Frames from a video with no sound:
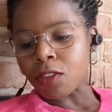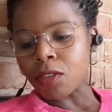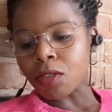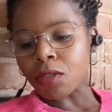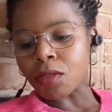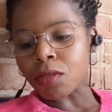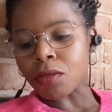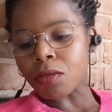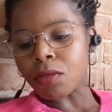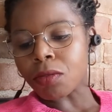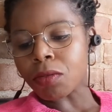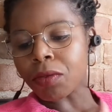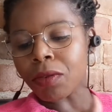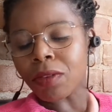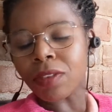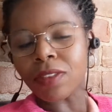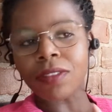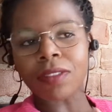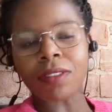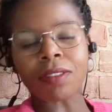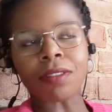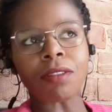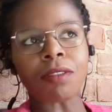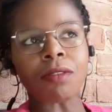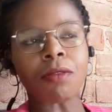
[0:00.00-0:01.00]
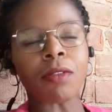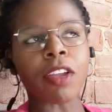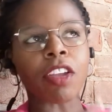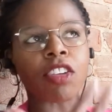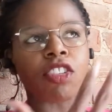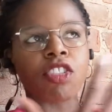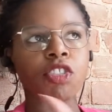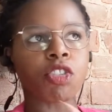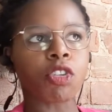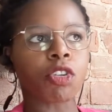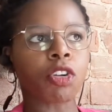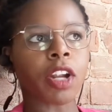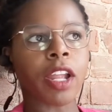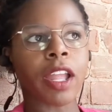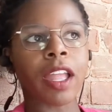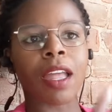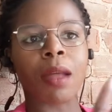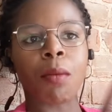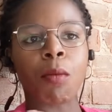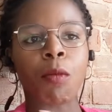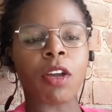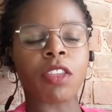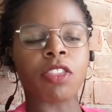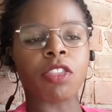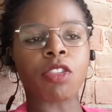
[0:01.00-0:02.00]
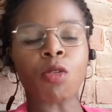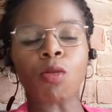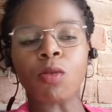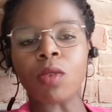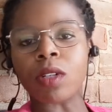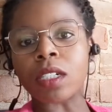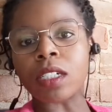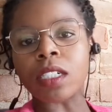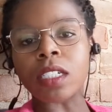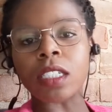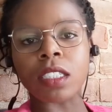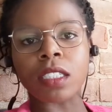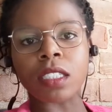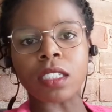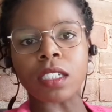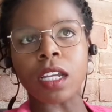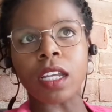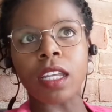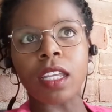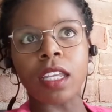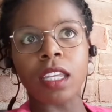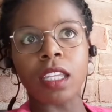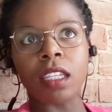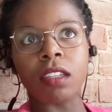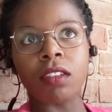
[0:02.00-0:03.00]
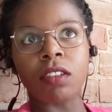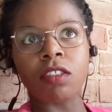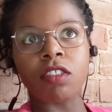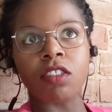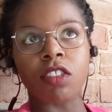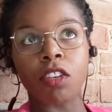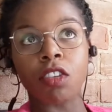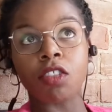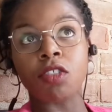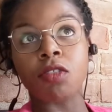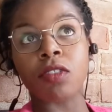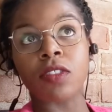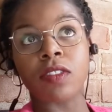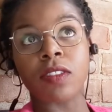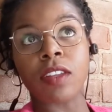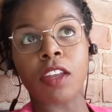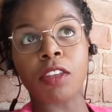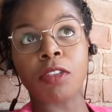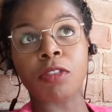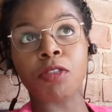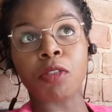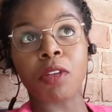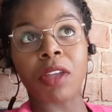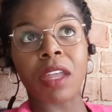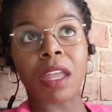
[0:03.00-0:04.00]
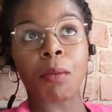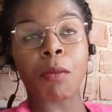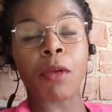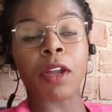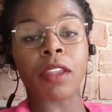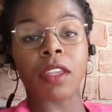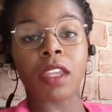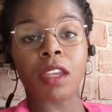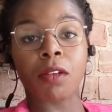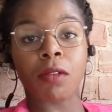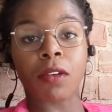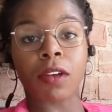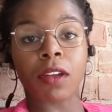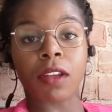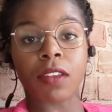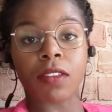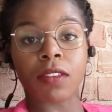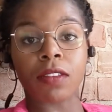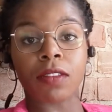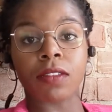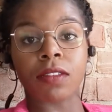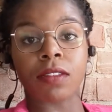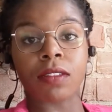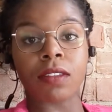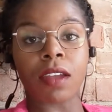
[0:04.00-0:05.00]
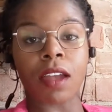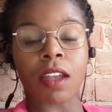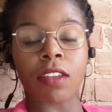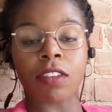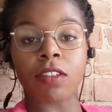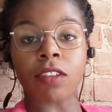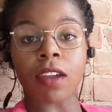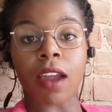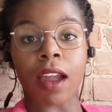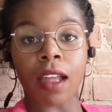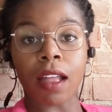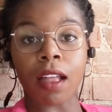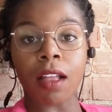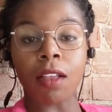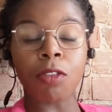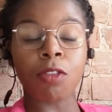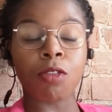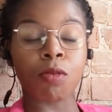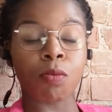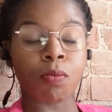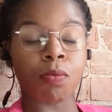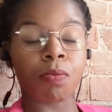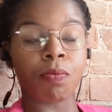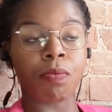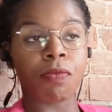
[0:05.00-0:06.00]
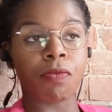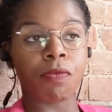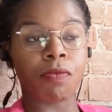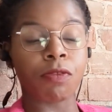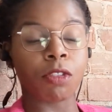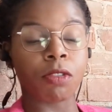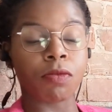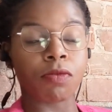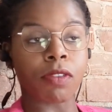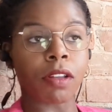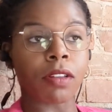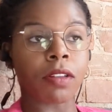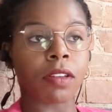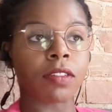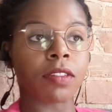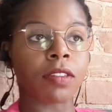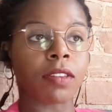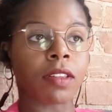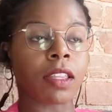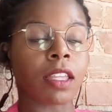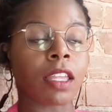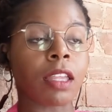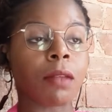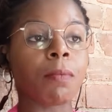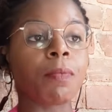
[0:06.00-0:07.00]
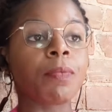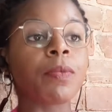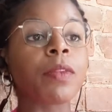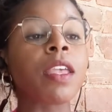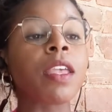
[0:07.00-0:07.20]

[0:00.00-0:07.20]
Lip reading: to reassure him with the words she used to say to him when he was a child, to fall asleep.